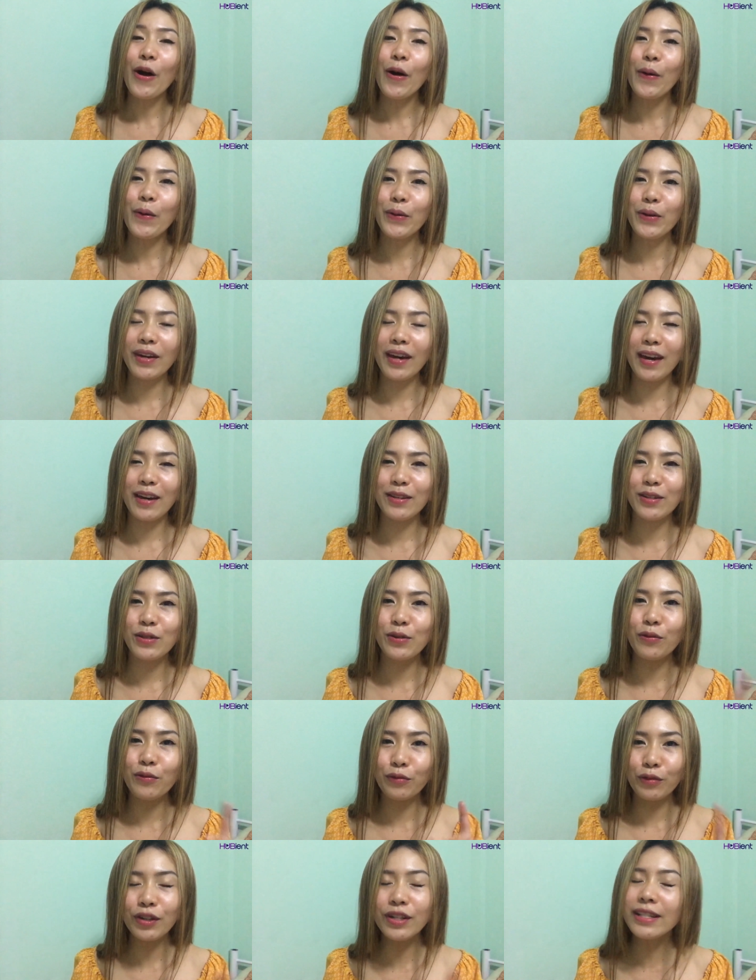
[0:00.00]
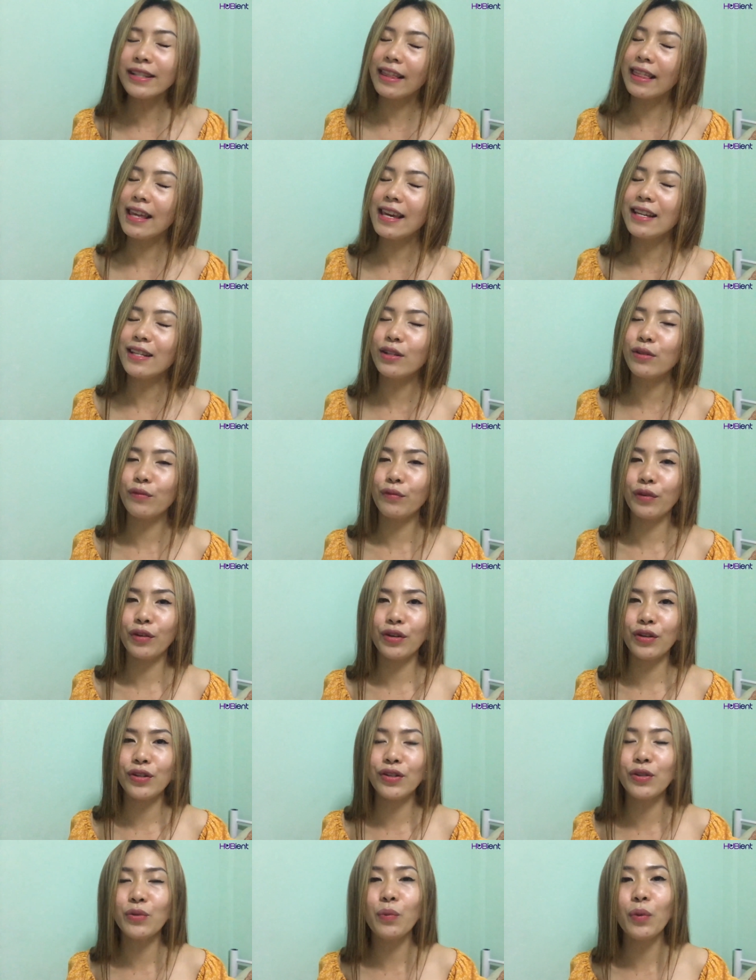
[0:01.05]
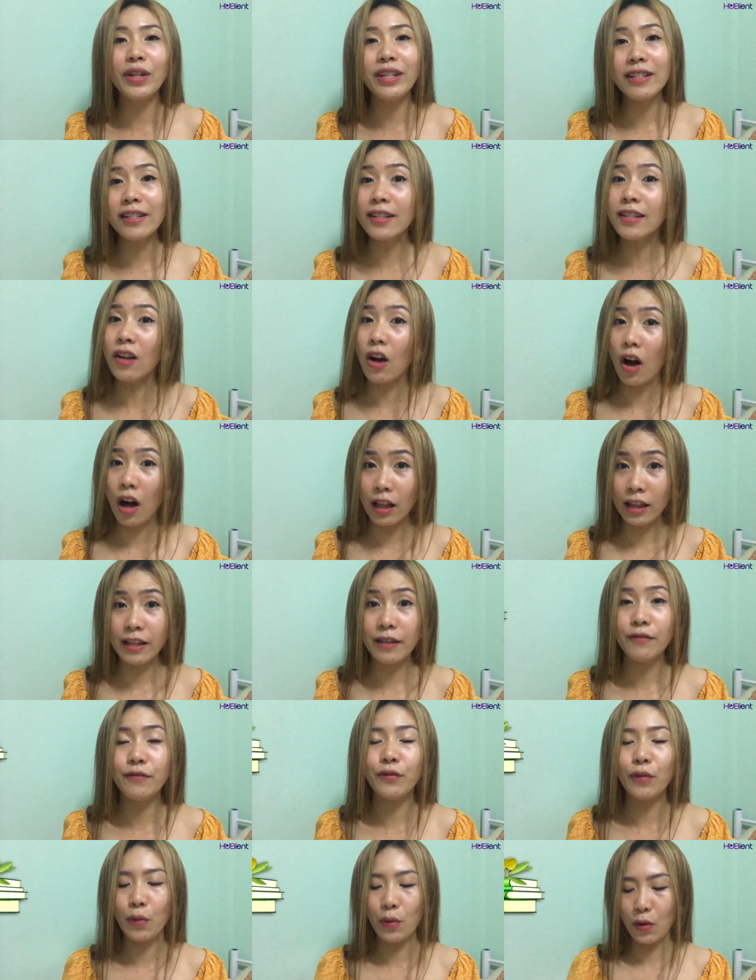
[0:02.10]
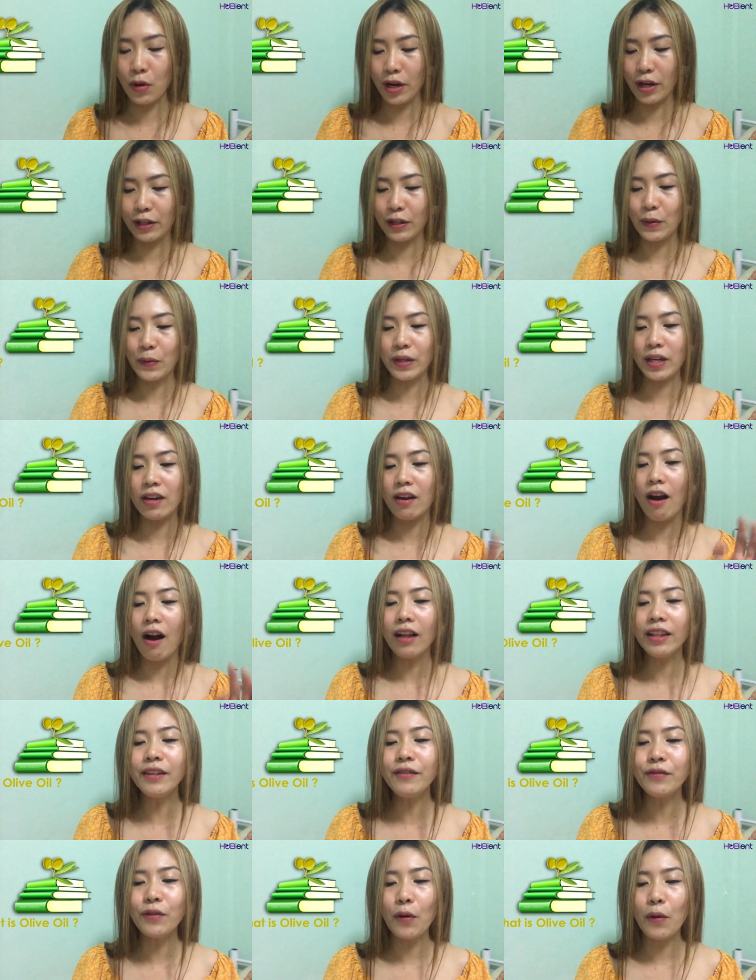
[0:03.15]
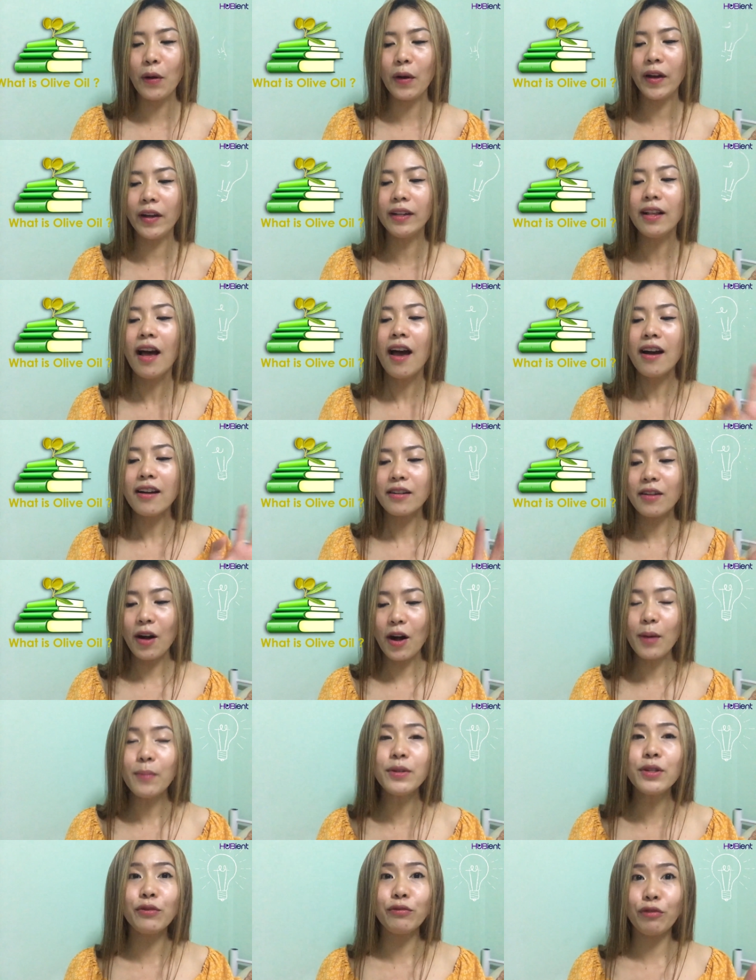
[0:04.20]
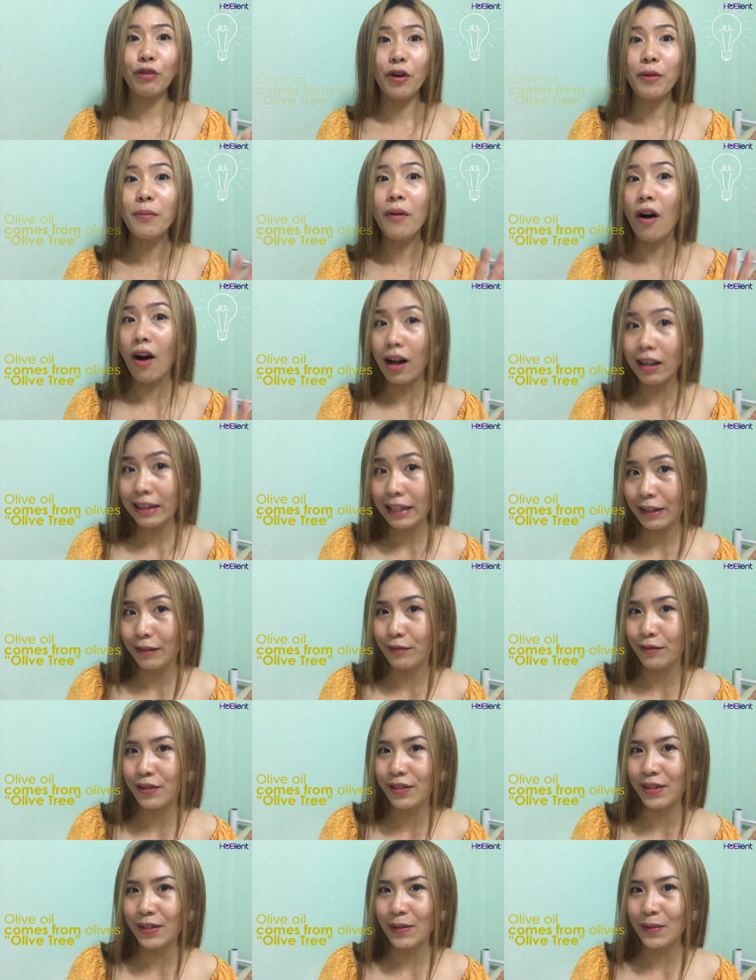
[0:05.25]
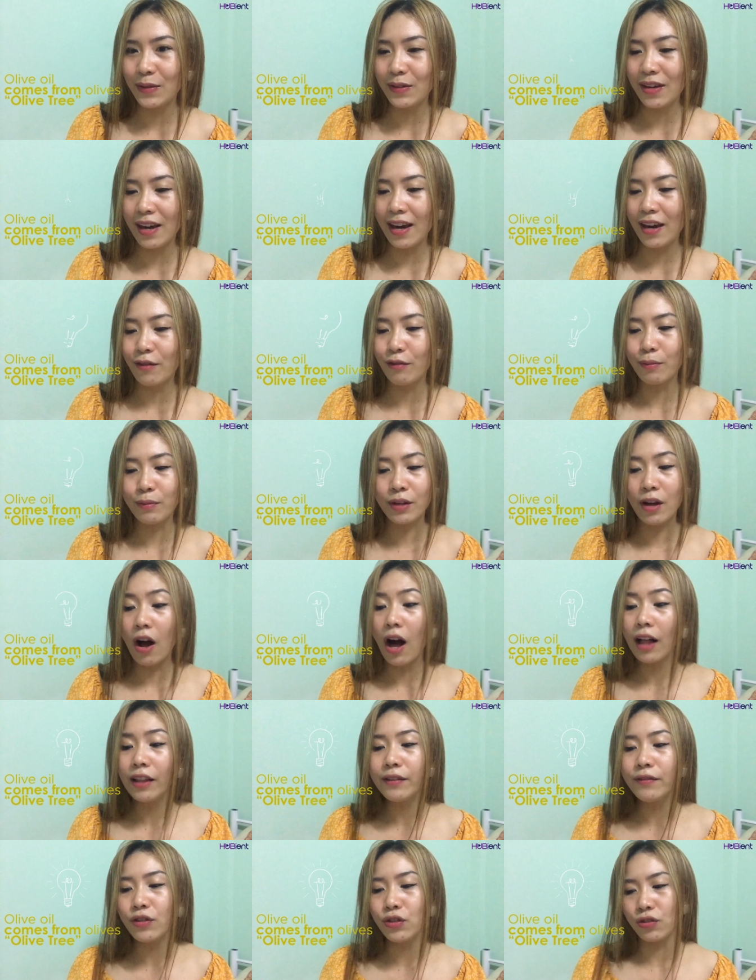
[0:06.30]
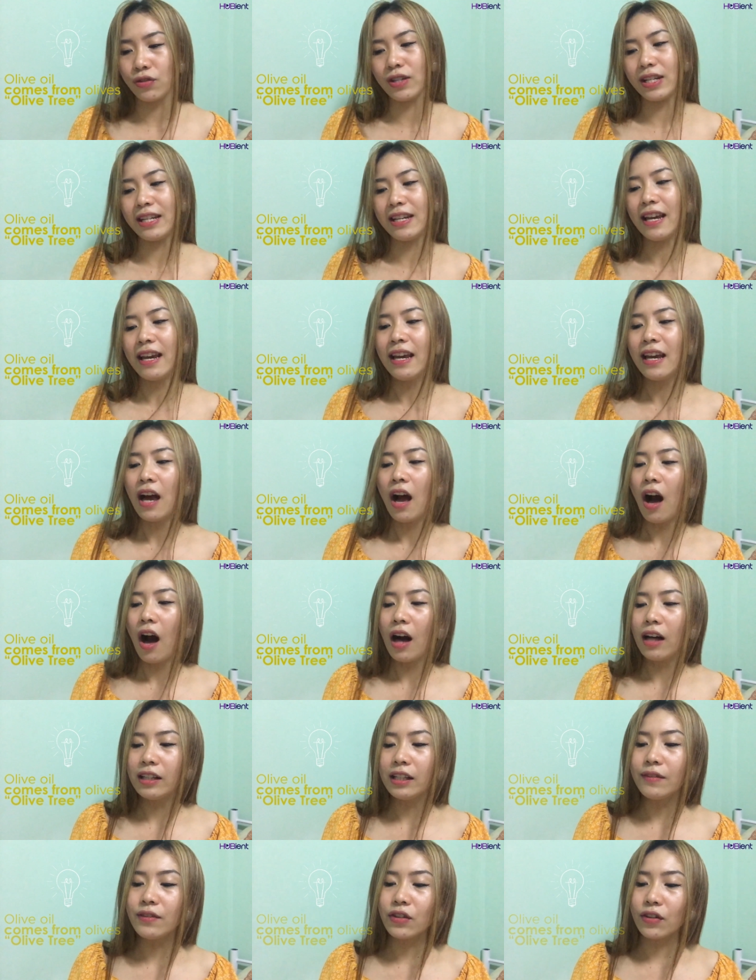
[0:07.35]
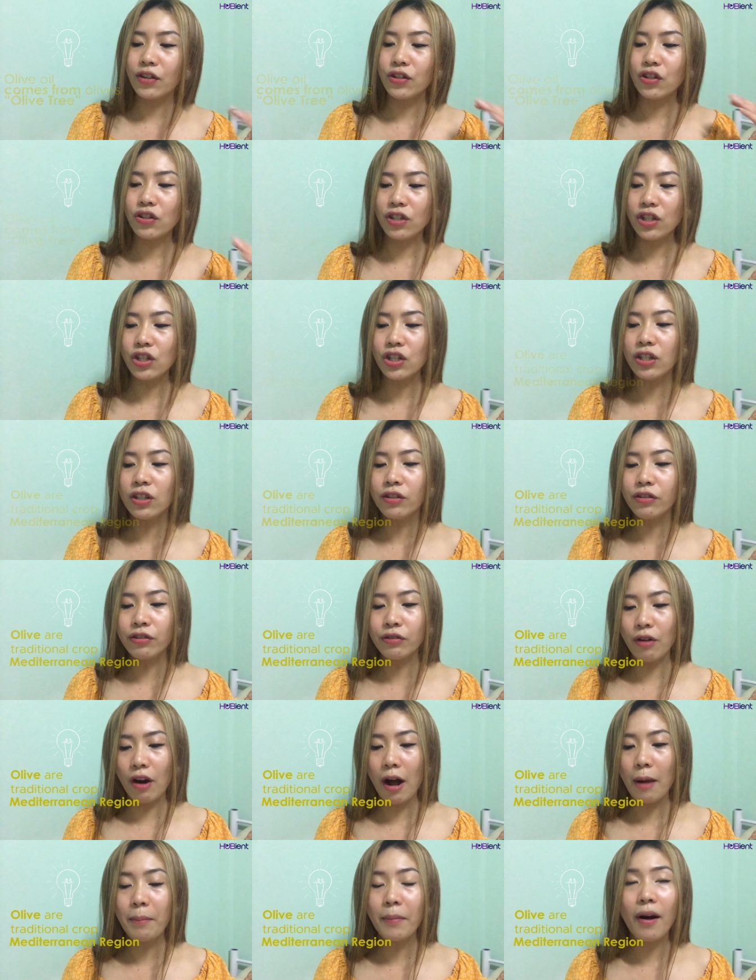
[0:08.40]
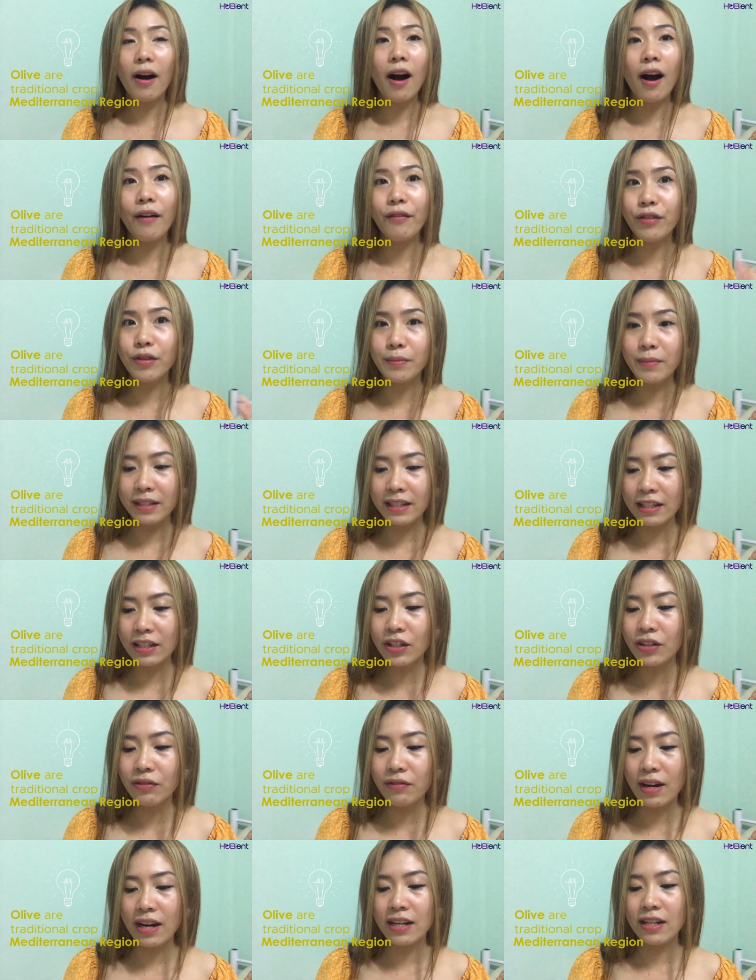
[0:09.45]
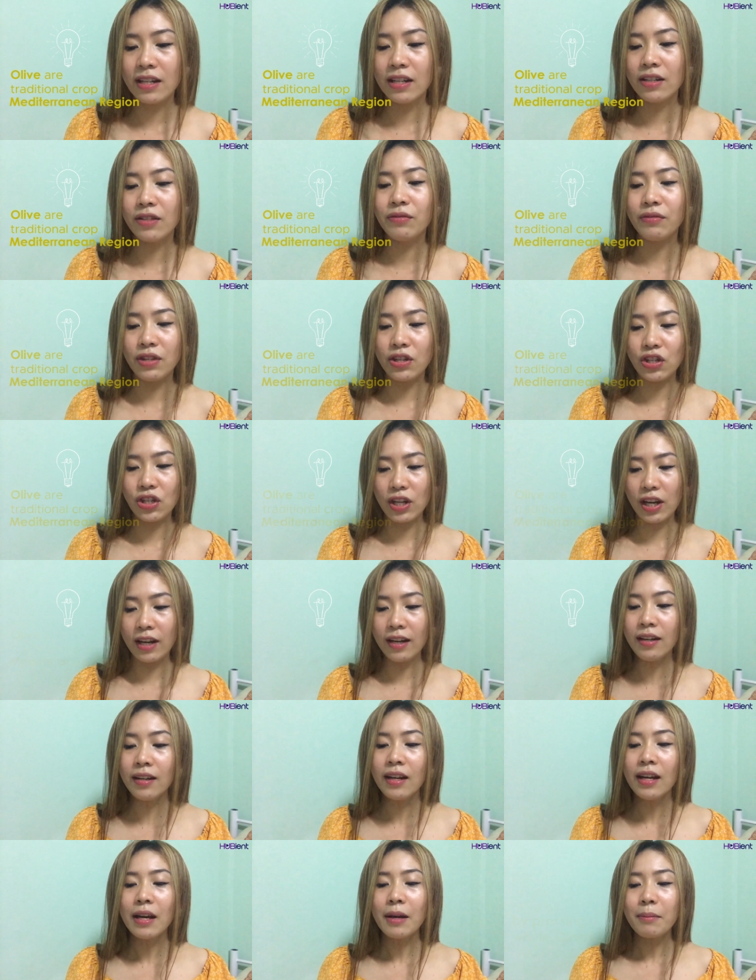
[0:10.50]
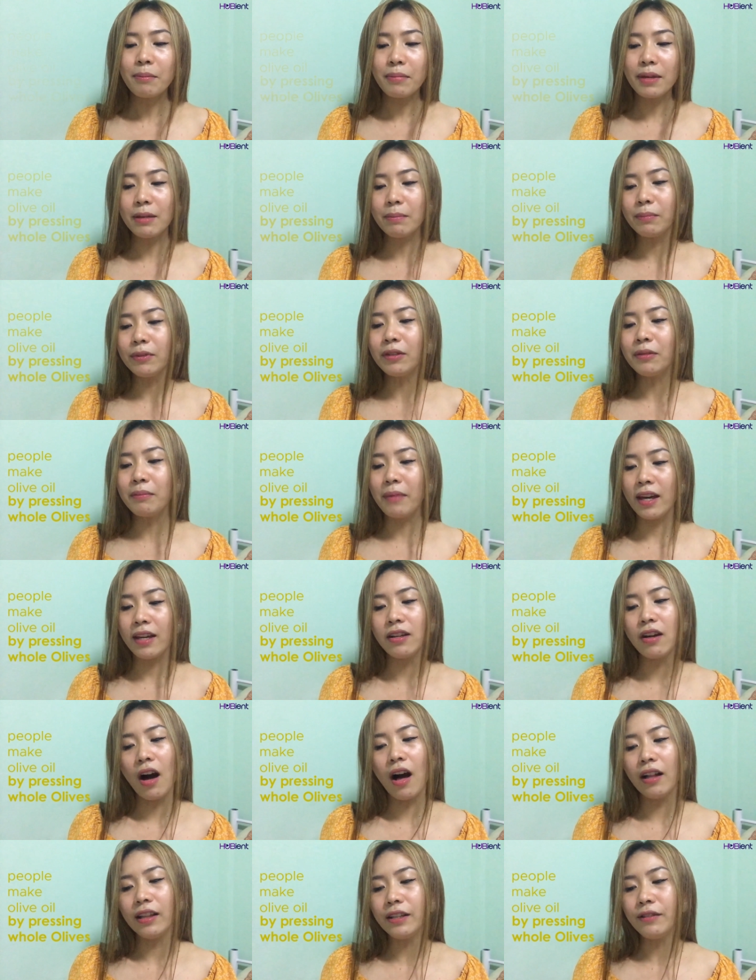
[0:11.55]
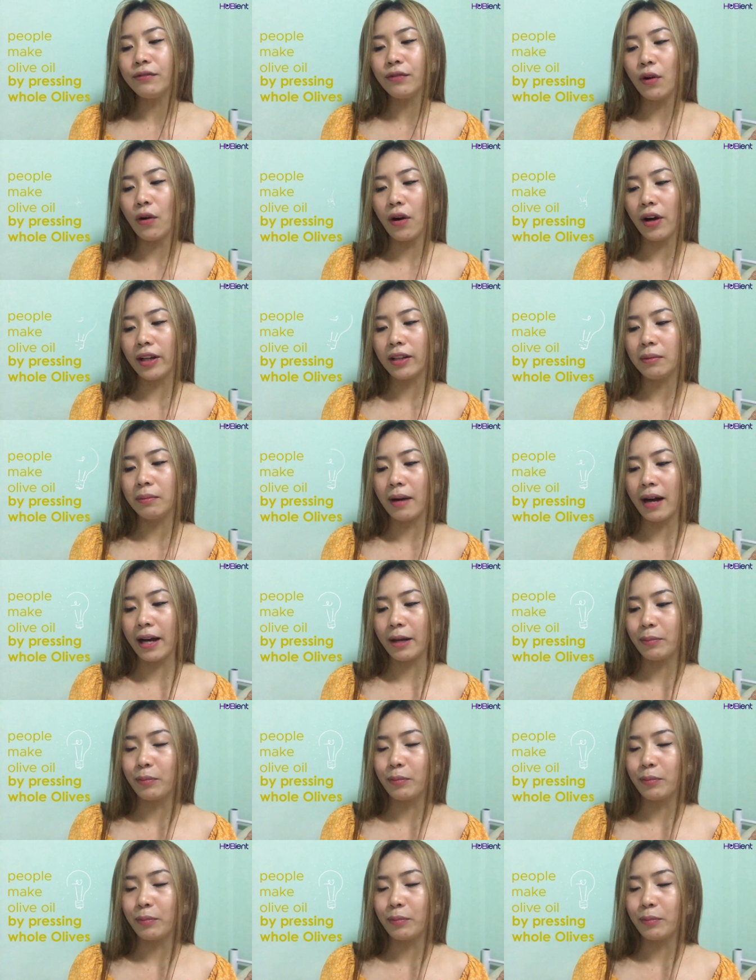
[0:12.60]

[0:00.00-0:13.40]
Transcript: Okay, so first things first, what is an olive oil? Okay, olive oil comes from olives, okay, from an olive tree. Olives are traditional crop of the Mediterranean region. People make olive oil by